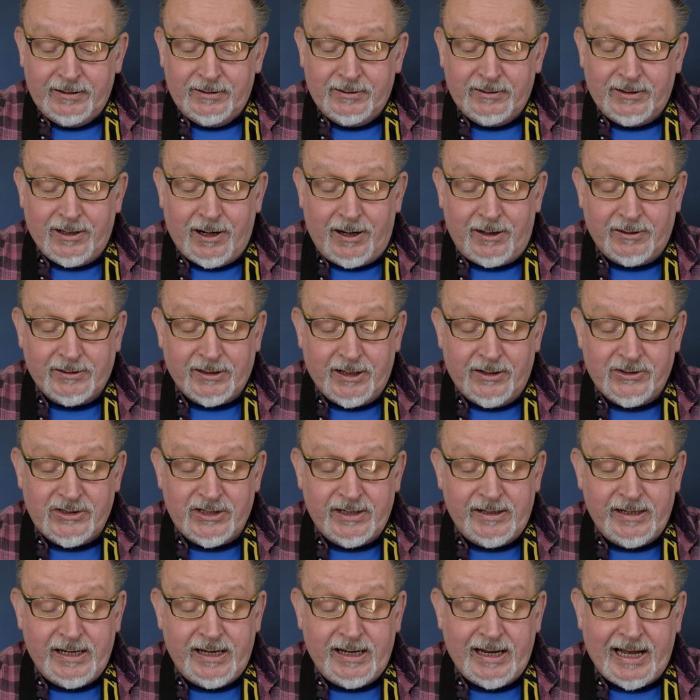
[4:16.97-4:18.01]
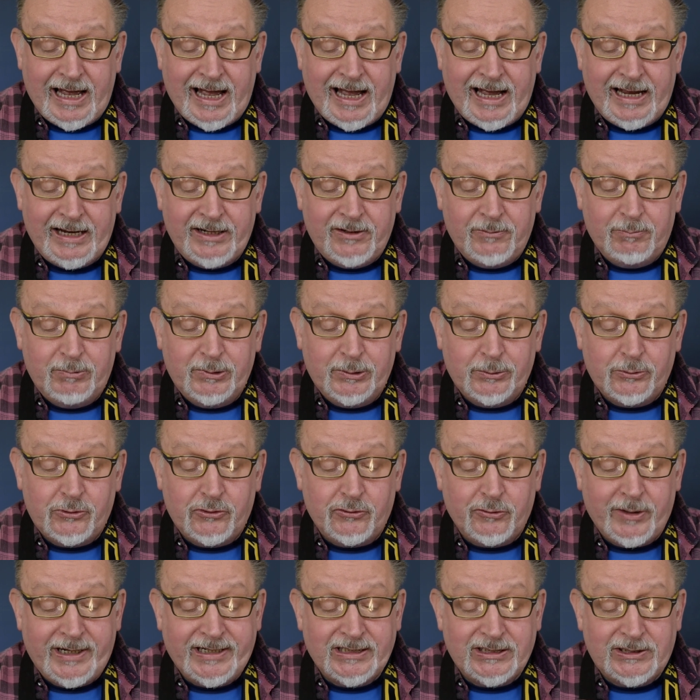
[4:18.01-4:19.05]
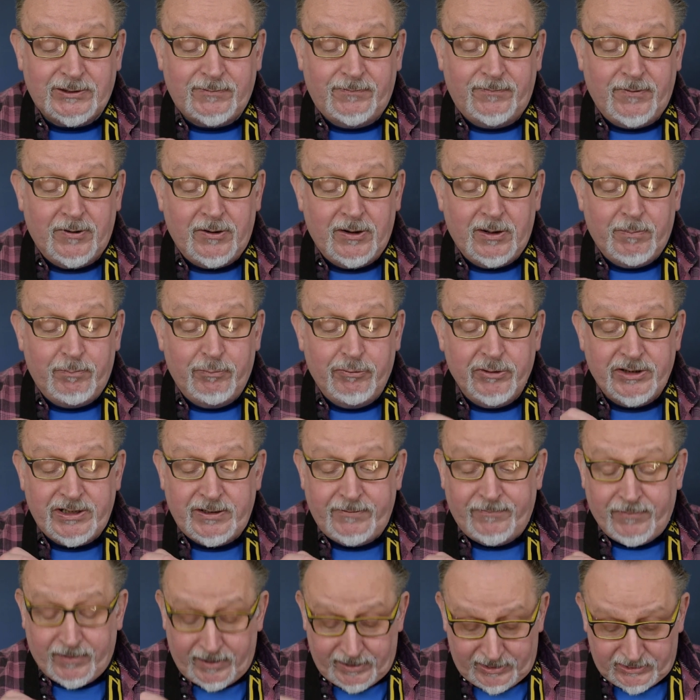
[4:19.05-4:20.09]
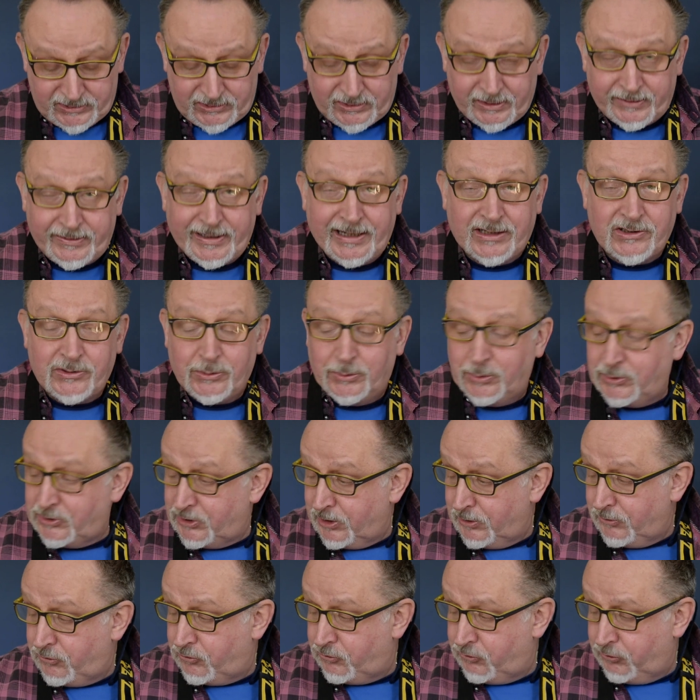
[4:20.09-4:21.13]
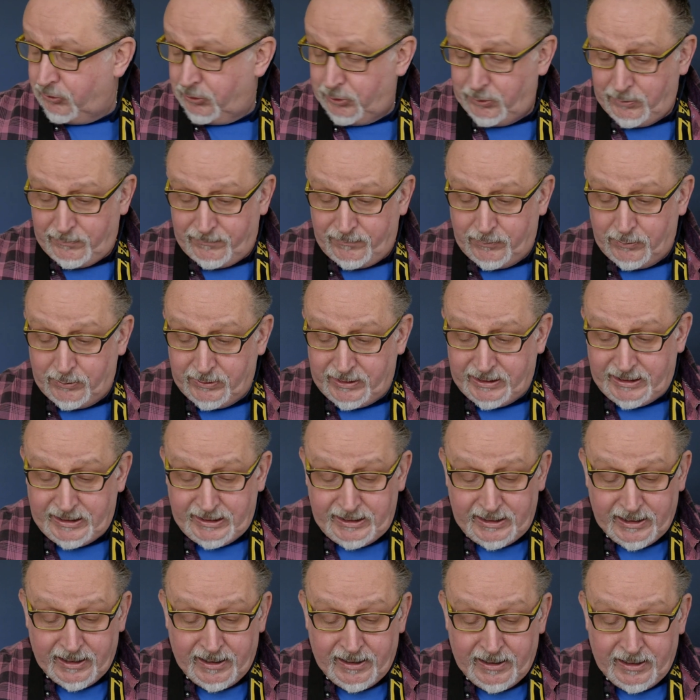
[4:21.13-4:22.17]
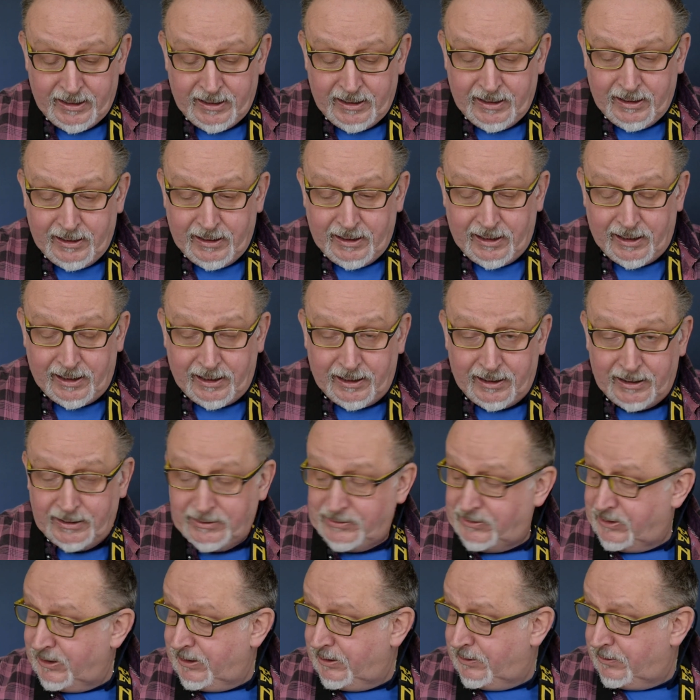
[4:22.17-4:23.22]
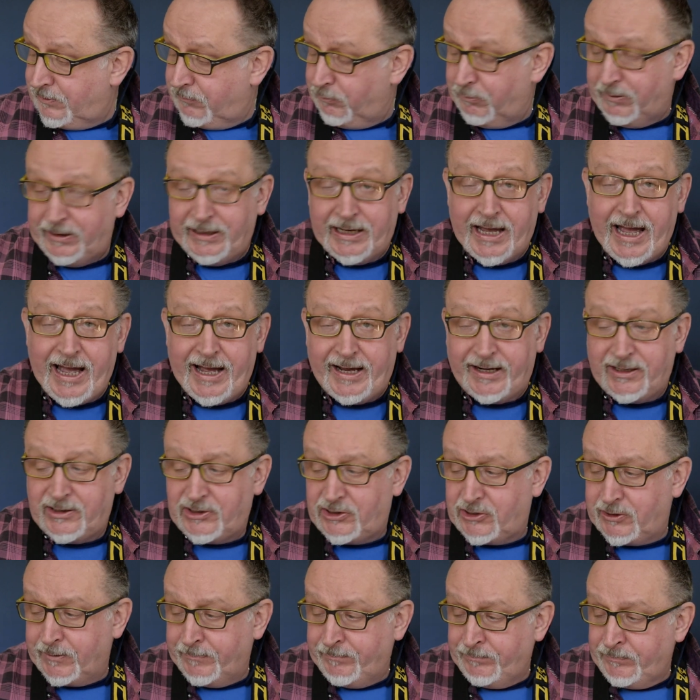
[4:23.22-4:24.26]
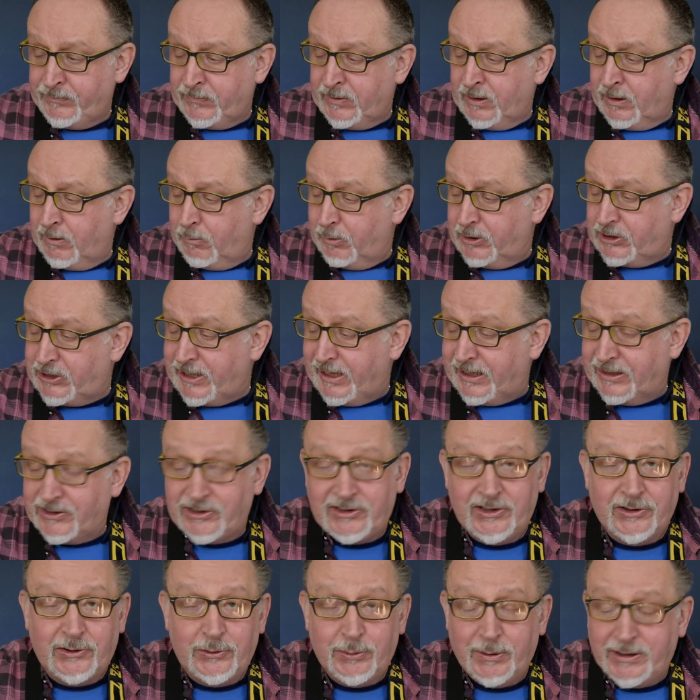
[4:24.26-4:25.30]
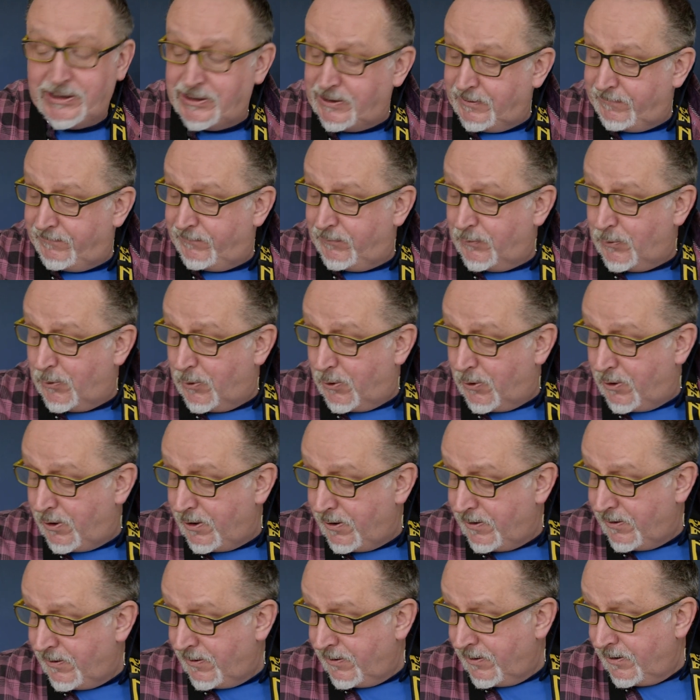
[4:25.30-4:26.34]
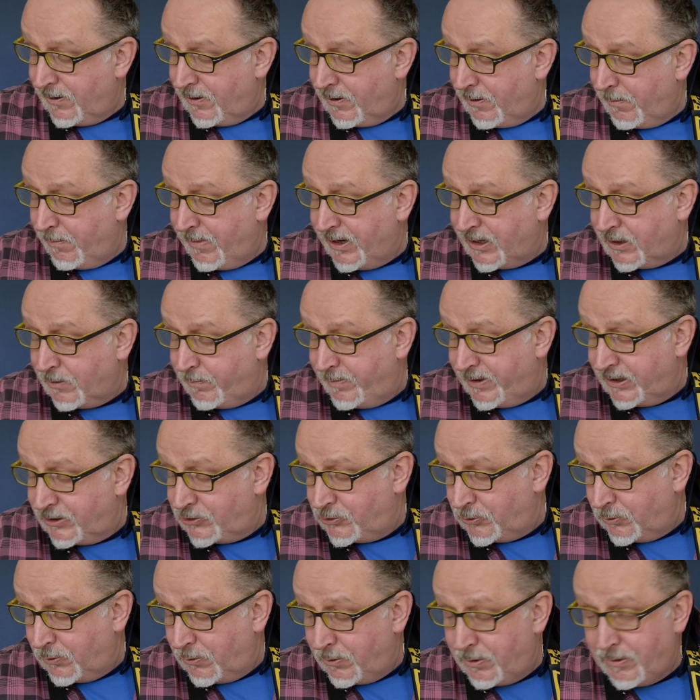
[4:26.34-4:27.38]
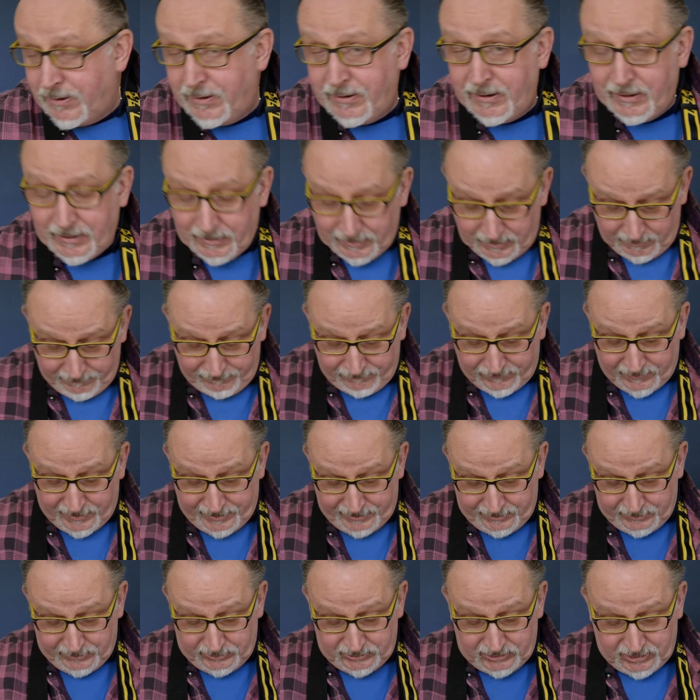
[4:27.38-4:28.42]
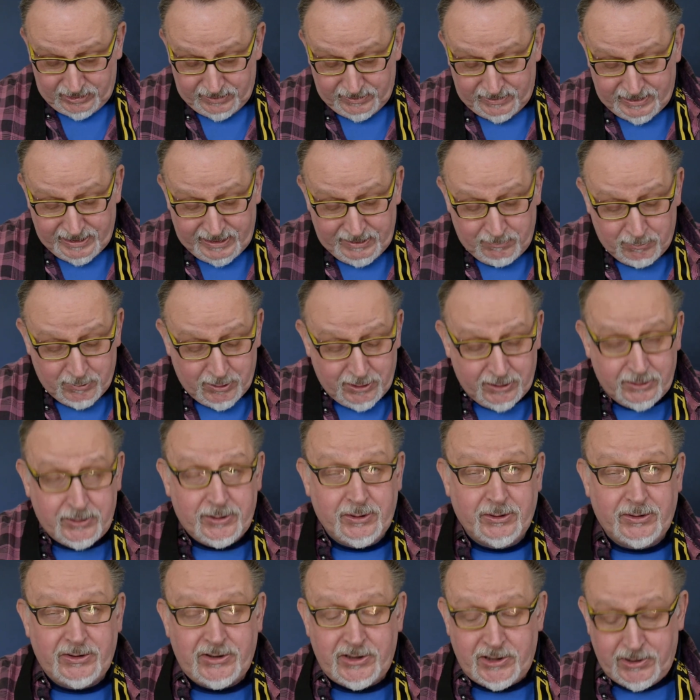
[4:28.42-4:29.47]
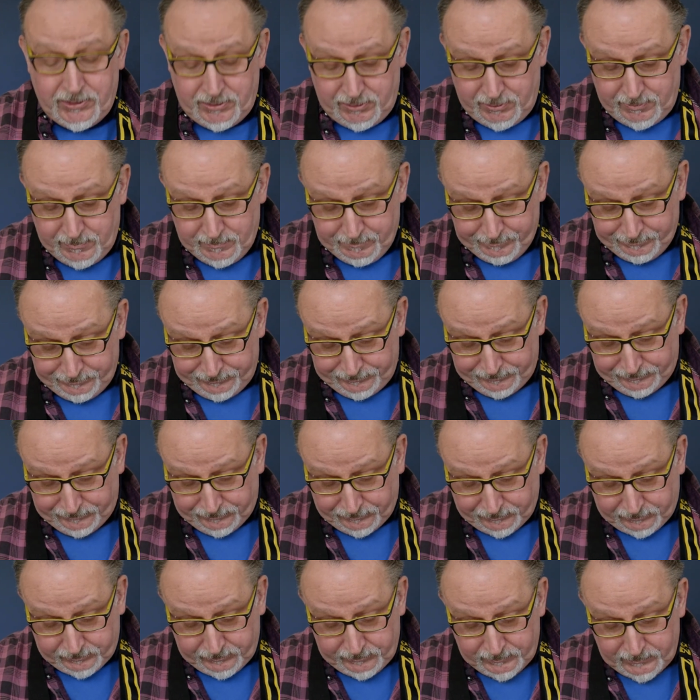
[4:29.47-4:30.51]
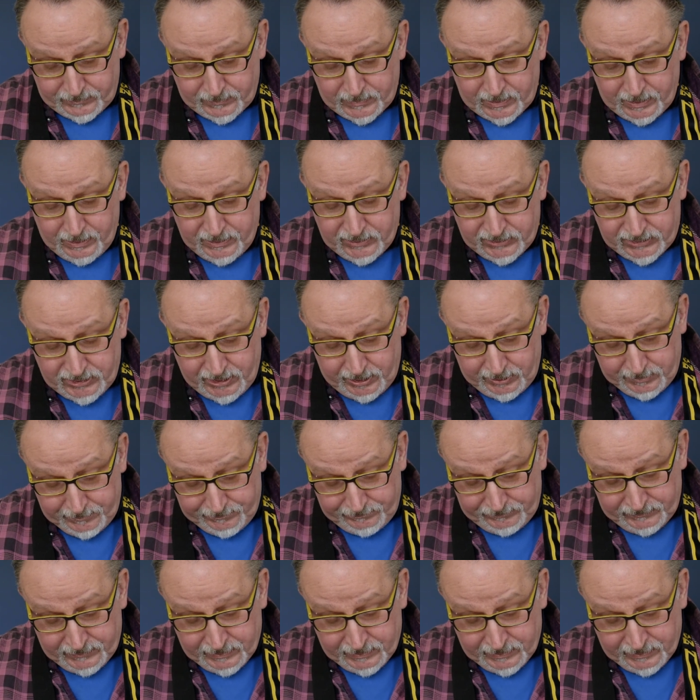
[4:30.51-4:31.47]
card goes in there and will transfer pretty fast, and that's also true for the D3X, which has the 24 megapixel files. They work good too. So